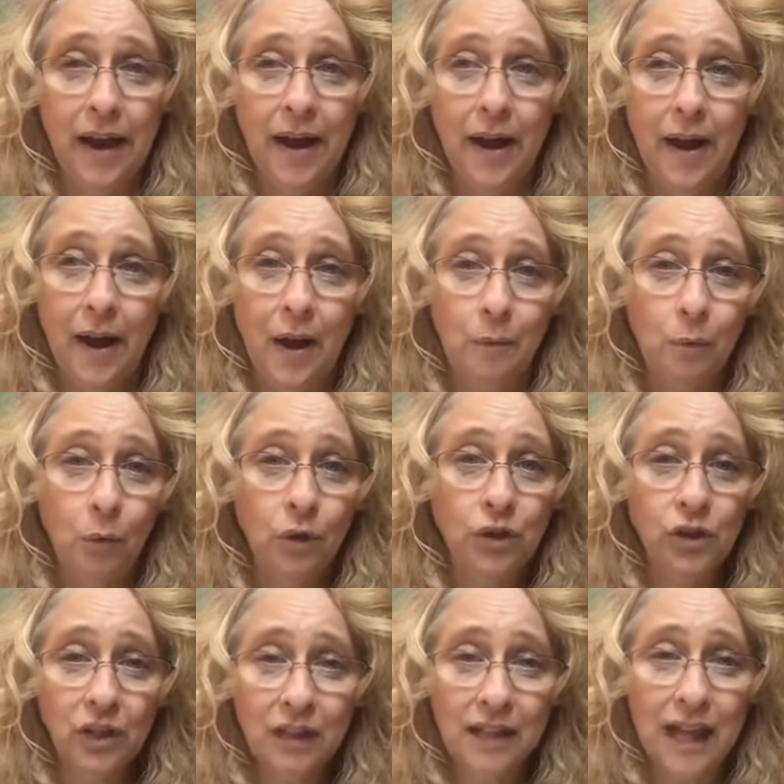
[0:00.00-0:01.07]
Um, or
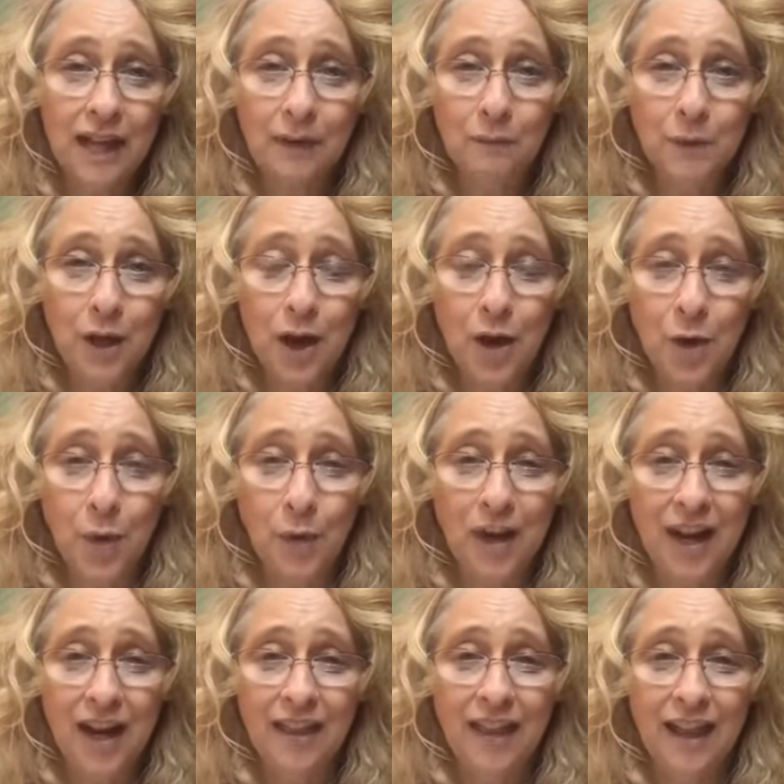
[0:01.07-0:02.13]
just let them know
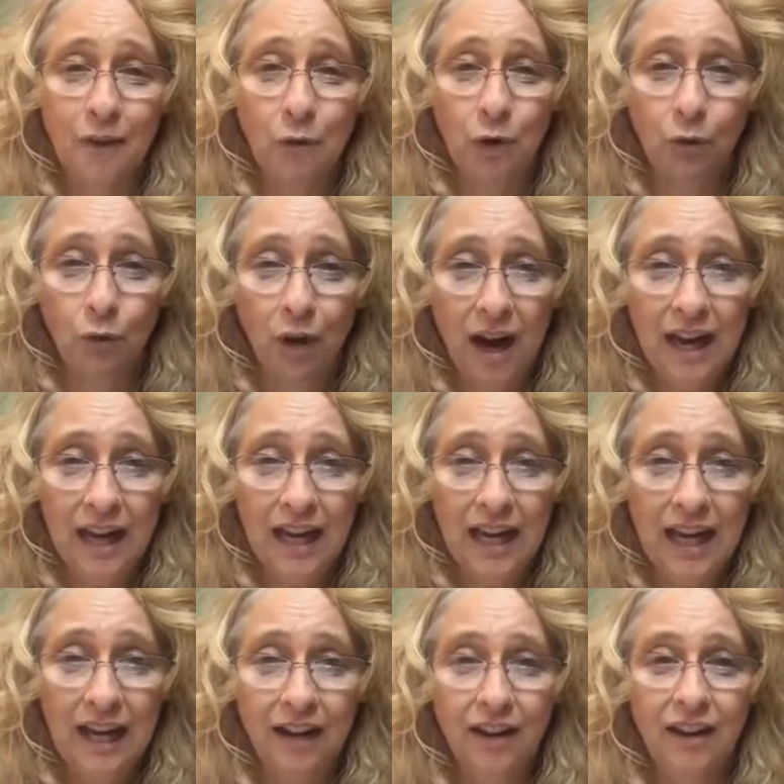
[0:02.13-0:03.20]
that we're right
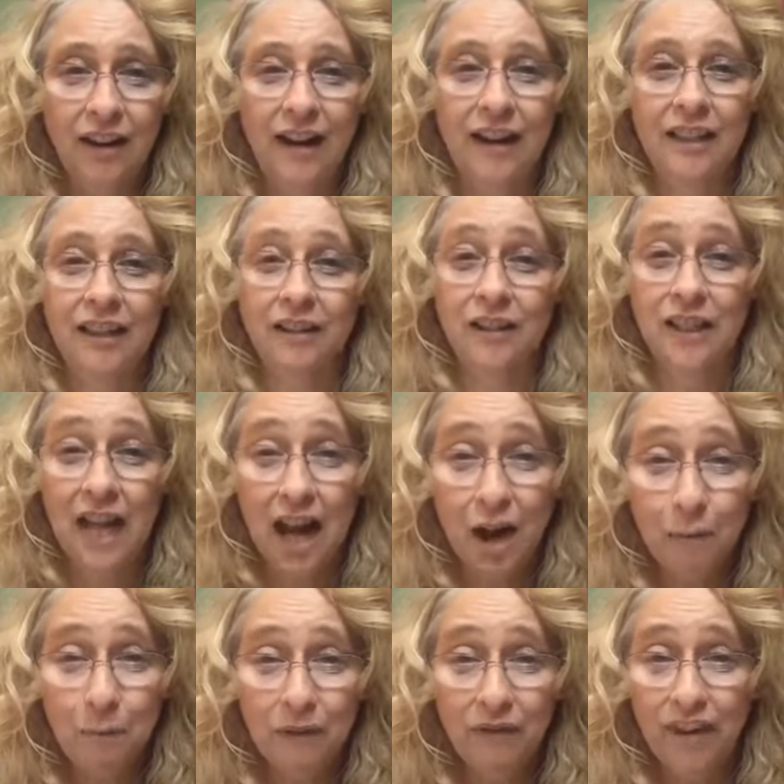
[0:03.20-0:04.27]
here, there's
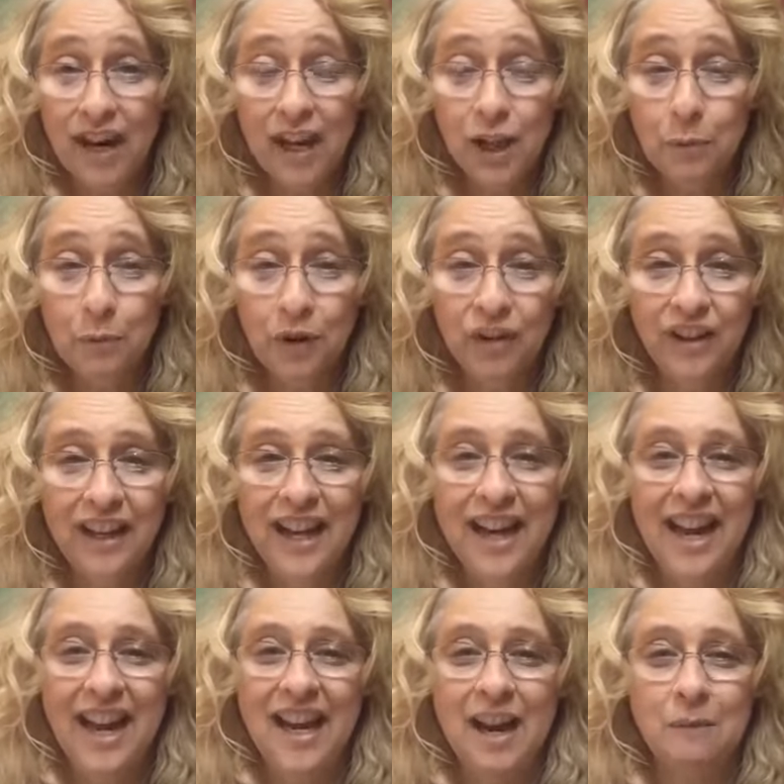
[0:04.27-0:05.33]
help available,
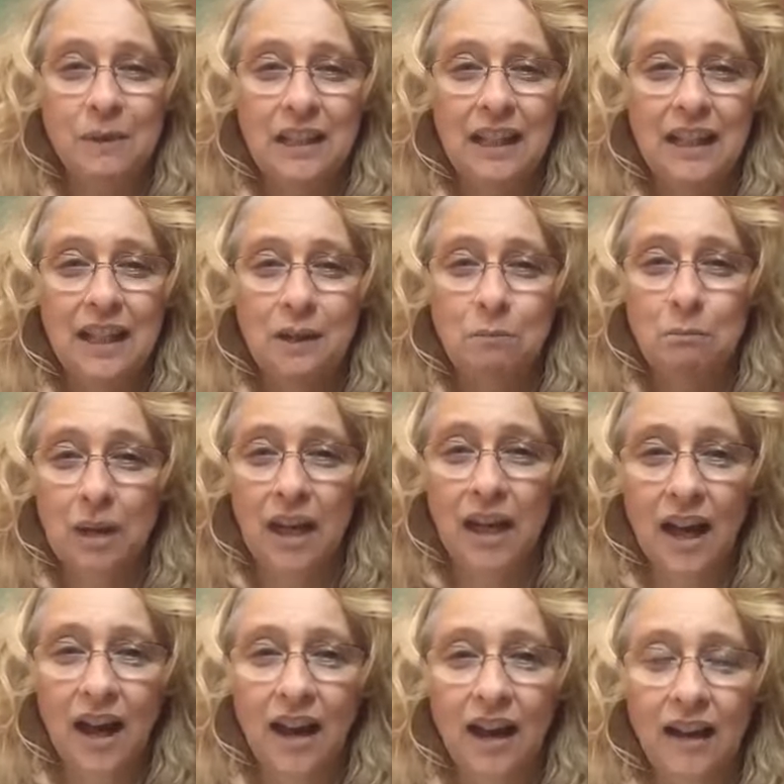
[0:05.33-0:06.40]
and I'm sending big
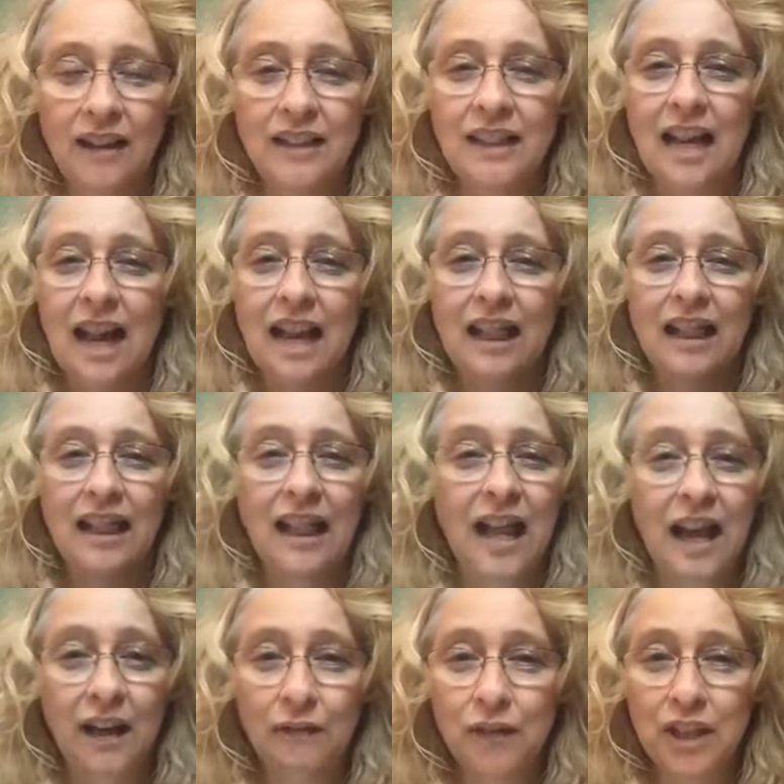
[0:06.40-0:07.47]
hugs and
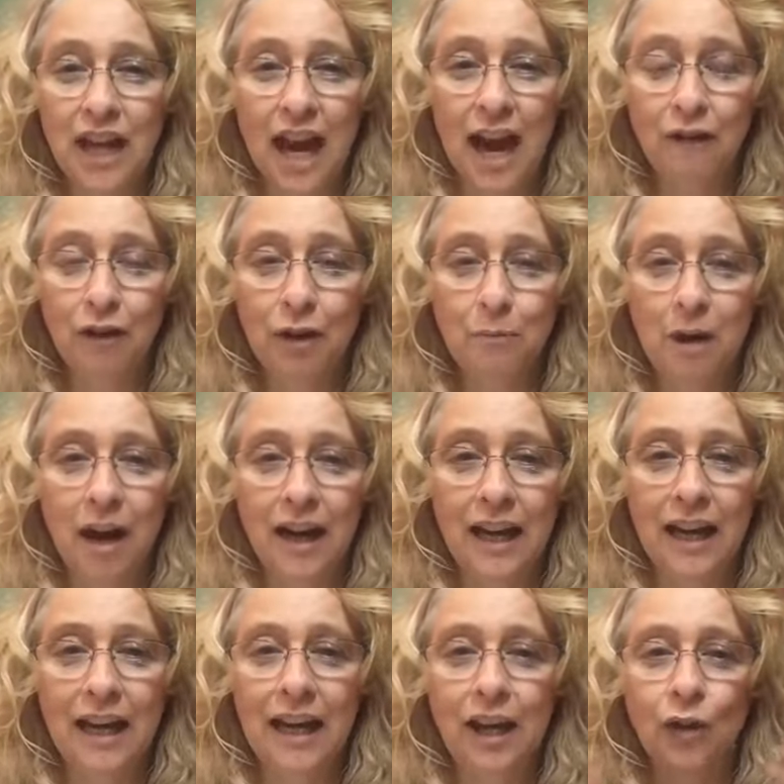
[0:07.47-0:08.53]
love to
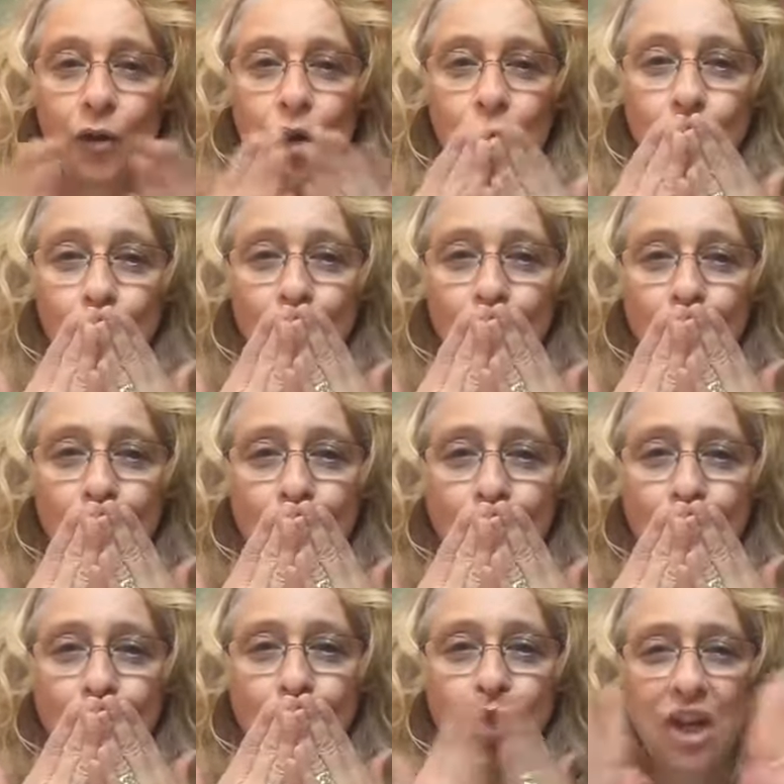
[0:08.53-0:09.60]
everybody.
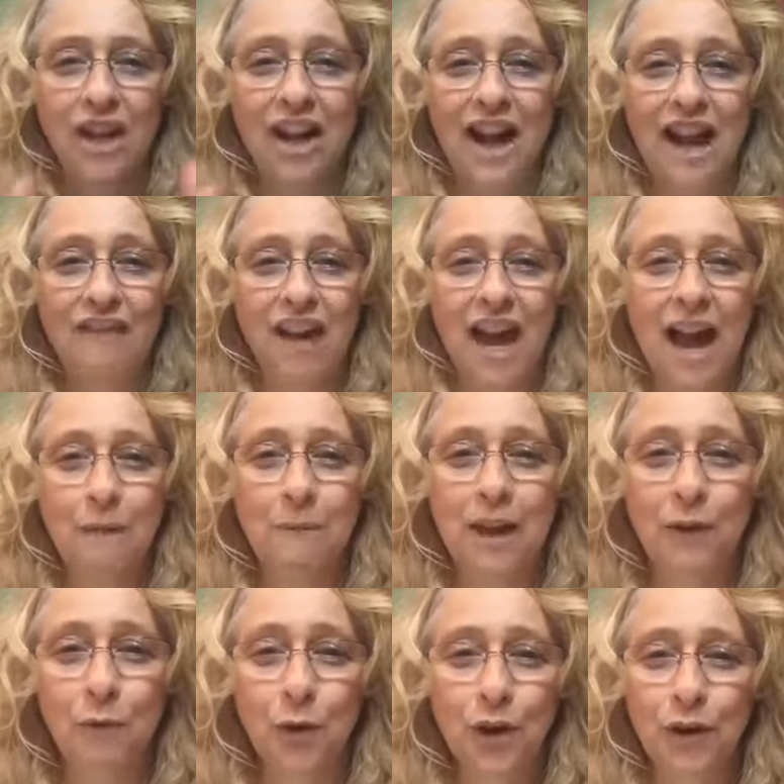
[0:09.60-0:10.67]
Have a happy
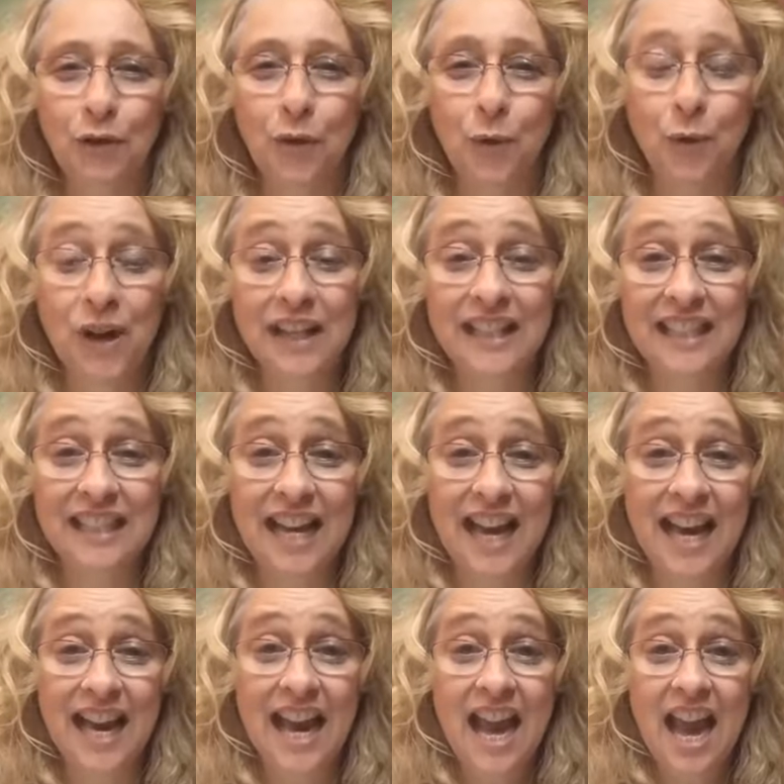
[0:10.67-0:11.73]
and wonderful
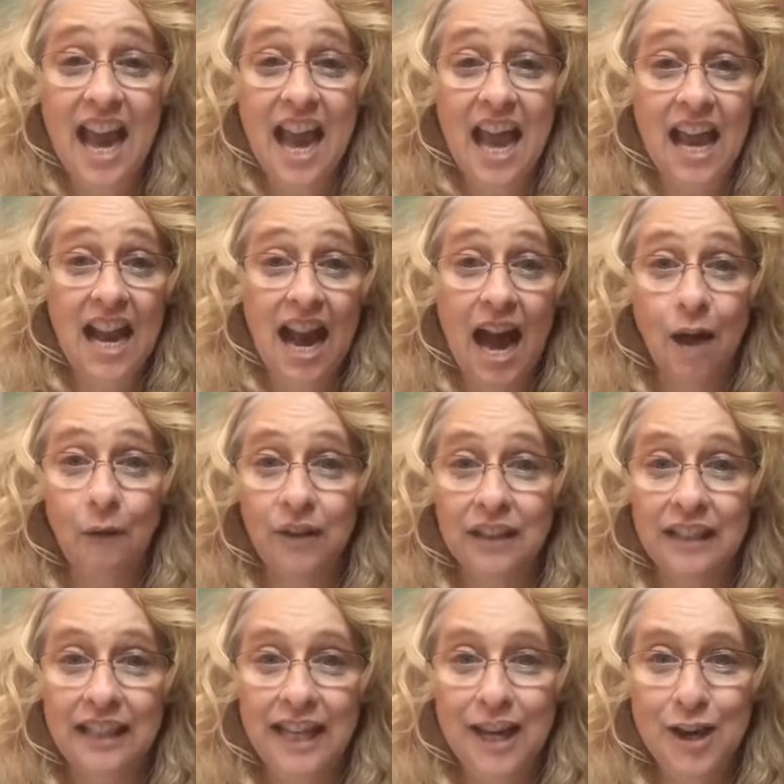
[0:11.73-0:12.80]
Wednesday, and I will
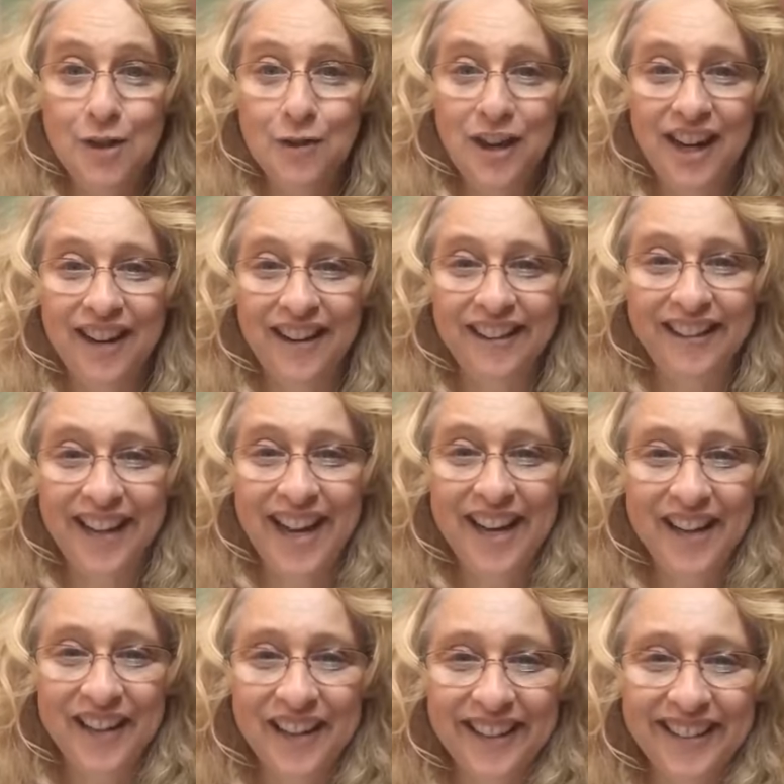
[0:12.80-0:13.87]
see you here
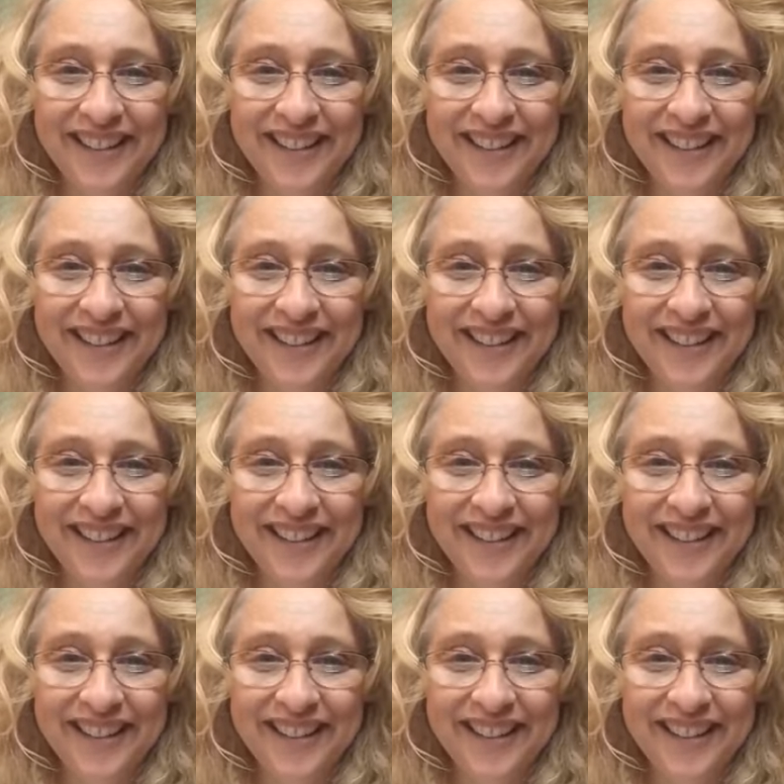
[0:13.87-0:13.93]
later.